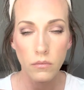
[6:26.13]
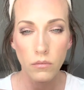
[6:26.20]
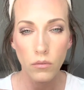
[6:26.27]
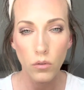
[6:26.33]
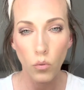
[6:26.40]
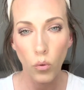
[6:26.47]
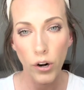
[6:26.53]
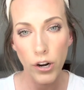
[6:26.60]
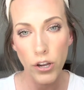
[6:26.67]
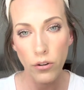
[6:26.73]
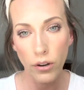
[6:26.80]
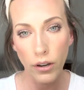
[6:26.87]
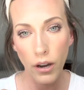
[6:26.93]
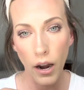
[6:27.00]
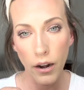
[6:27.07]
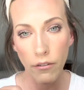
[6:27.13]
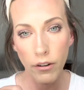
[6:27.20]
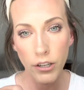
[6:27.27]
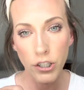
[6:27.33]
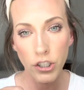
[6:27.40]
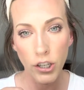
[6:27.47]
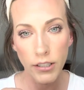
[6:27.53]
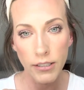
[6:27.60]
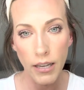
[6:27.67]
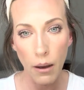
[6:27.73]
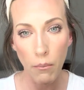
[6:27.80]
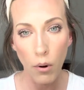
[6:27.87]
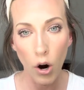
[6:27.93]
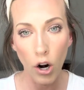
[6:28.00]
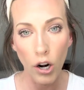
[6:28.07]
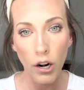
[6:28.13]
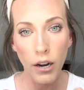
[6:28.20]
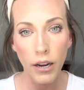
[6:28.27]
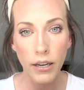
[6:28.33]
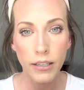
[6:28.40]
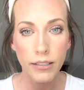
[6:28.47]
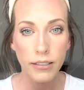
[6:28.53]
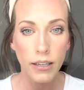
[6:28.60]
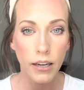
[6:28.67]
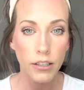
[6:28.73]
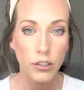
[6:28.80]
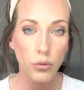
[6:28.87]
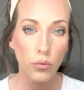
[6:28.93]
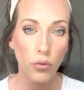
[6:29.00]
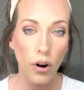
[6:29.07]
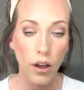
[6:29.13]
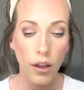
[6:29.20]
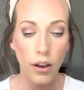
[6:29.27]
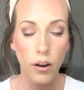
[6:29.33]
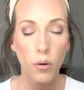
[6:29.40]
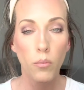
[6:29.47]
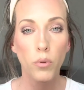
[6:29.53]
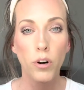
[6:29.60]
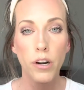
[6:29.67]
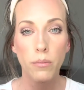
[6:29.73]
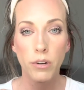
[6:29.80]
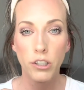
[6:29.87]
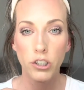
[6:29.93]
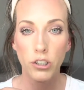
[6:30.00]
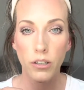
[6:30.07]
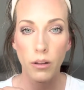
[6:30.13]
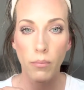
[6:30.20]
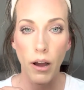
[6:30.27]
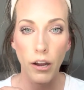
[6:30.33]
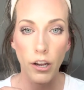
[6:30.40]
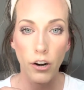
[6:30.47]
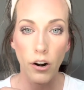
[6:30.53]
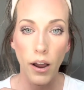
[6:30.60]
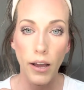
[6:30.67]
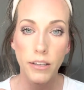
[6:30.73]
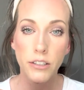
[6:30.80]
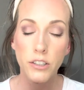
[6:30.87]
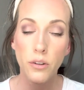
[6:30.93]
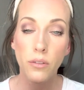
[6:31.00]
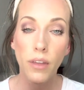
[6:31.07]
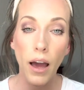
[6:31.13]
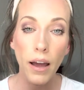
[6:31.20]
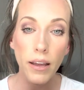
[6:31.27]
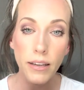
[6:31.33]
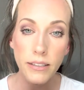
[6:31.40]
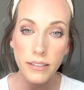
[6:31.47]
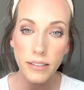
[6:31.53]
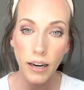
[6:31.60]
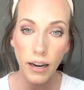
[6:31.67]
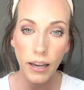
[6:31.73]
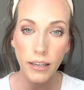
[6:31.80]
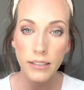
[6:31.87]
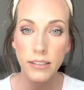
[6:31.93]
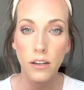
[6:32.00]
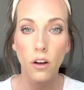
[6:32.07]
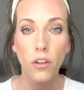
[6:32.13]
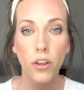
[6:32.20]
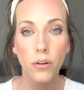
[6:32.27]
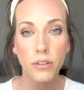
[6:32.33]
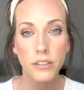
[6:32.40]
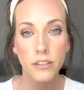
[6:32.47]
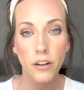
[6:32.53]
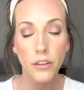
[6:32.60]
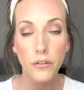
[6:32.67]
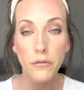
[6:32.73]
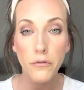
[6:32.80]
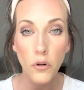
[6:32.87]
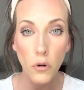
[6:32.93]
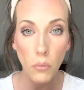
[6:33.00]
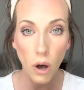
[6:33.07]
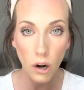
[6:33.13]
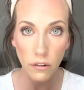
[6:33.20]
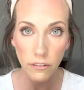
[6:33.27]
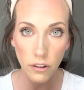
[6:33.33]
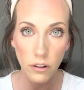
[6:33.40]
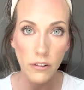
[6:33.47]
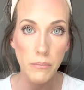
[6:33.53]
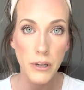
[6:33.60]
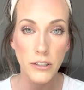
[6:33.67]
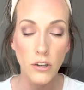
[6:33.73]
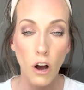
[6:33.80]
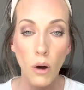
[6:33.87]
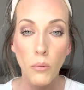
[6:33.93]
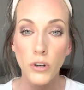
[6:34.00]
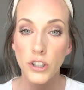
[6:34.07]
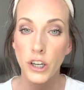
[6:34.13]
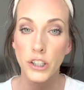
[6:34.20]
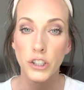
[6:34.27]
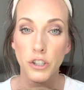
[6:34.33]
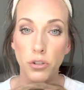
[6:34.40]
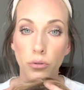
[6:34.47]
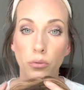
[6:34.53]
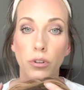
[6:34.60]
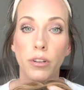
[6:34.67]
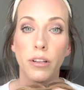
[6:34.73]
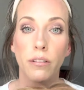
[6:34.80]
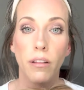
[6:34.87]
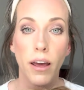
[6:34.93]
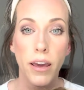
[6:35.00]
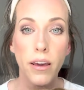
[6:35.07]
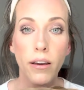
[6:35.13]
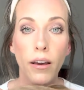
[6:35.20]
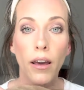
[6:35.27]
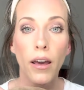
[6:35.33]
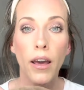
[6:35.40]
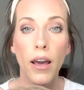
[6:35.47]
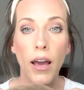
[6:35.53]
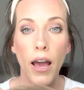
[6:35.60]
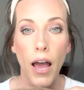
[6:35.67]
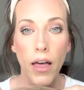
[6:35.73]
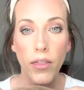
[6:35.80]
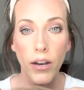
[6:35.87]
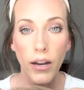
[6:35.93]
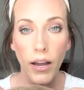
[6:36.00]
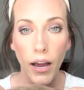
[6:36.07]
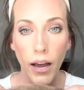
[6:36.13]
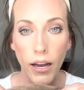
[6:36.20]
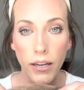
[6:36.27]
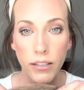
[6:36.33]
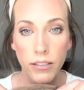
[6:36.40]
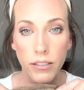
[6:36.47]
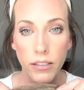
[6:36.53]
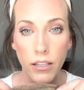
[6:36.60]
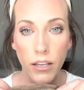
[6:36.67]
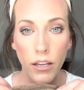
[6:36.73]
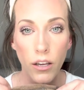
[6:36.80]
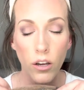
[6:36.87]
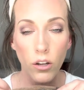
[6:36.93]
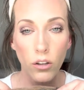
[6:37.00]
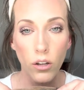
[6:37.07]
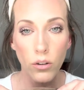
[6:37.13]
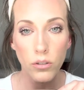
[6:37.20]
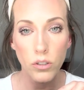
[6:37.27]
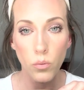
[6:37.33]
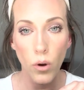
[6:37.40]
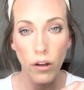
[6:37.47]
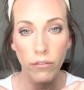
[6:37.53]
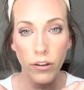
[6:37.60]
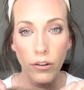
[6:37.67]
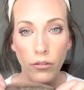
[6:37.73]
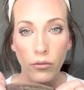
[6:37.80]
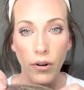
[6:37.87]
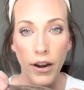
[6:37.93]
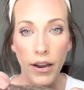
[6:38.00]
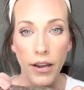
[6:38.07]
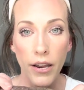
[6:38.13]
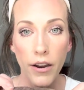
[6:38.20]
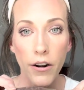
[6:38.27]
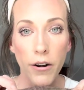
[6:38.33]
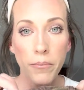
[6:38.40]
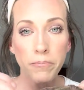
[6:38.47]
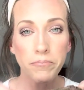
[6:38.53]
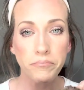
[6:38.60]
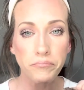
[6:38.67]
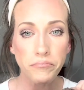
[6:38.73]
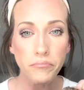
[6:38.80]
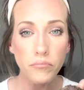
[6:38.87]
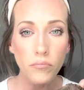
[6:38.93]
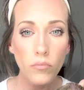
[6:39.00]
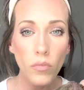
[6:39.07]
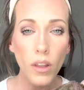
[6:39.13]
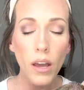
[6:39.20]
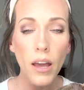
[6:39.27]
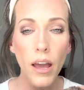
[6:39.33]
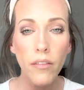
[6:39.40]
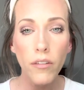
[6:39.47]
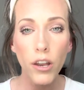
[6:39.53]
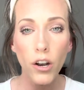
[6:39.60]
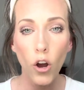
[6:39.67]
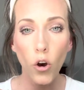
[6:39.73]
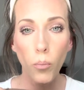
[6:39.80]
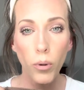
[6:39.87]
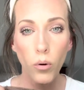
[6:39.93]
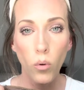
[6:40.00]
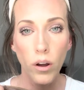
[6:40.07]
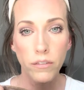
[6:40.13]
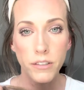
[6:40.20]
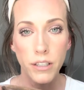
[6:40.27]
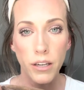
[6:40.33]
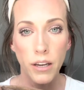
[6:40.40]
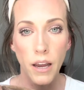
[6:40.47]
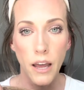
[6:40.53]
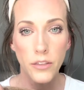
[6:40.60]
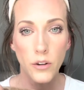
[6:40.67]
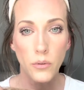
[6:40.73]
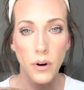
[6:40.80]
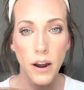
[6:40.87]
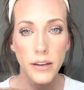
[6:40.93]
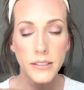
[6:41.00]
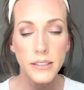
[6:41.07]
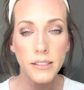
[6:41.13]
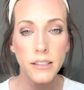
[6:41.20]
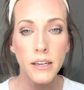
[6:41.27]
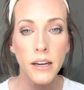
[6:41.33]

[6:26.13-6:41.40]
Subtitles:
where you can kind of adjust that part, and it does run pretty much to the back of your head. So that is nice, although it's not the full monofilament top, which I do really like. And then it has the closed wefting right here, and then open wefting at the rest.